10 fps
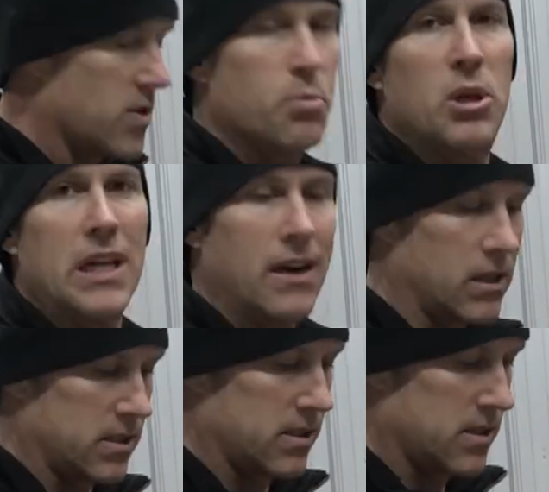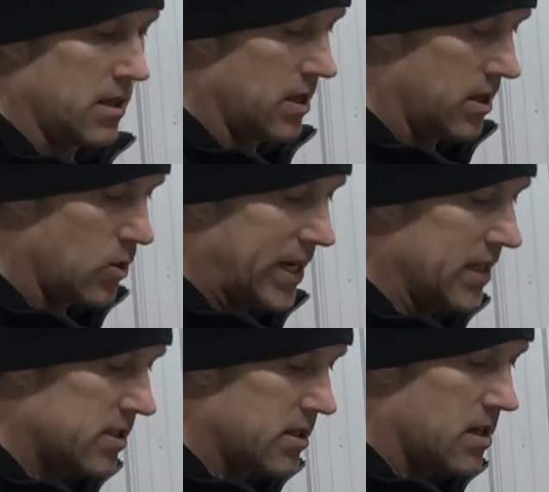the Polaris. Quick
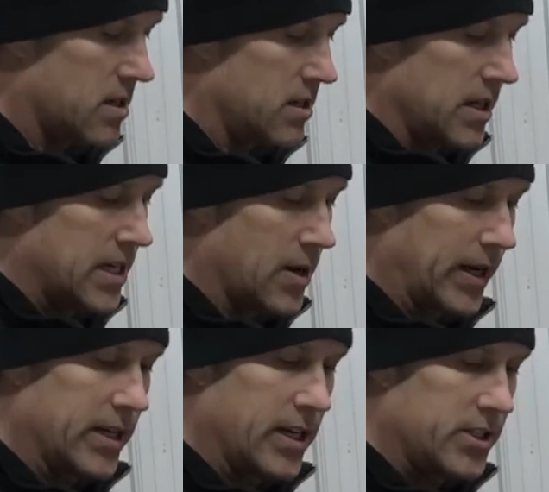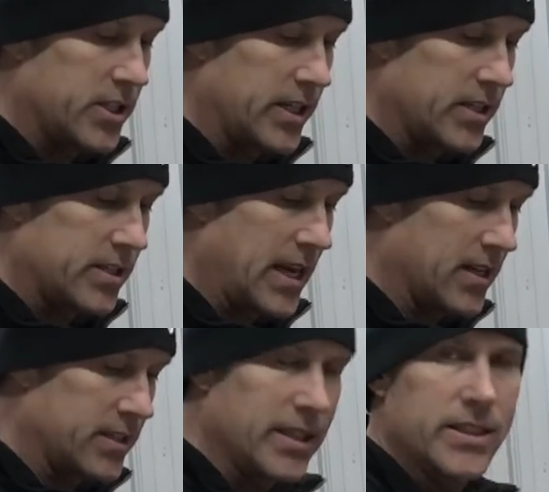install. Now I can ditch these
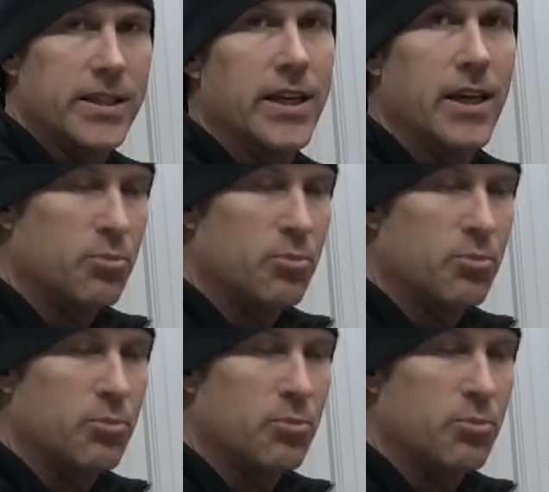1068